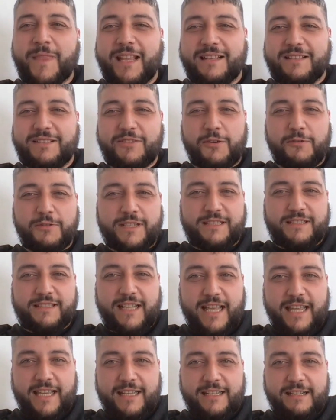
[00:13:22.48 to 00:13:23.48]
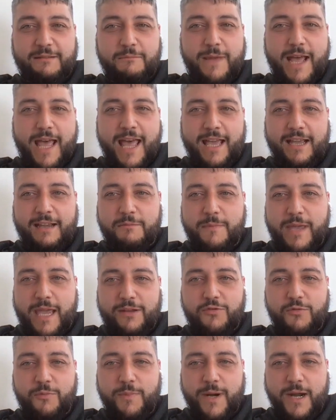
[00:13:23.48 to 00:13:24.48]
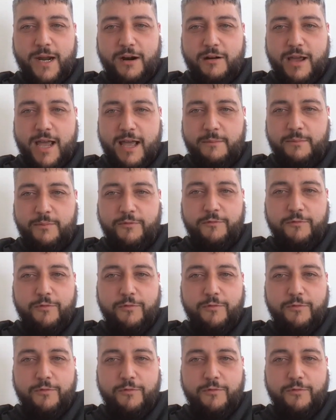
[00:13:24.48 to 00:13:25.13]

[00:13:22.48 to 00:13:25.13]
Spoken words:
So it's like a Mac menu bar app